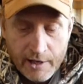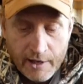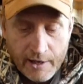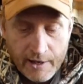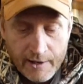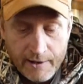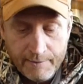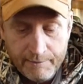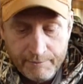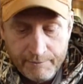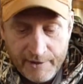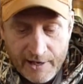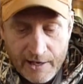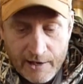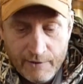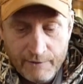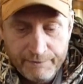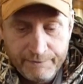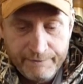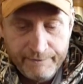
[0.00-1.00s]

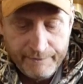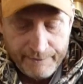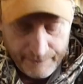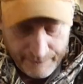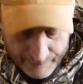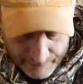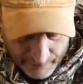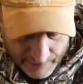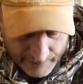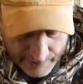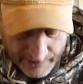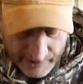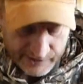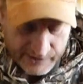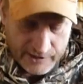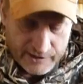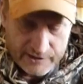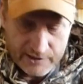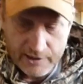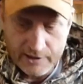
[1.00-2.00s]
Now,
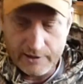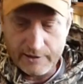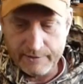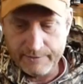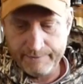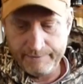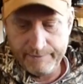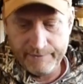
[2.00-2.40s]
this is a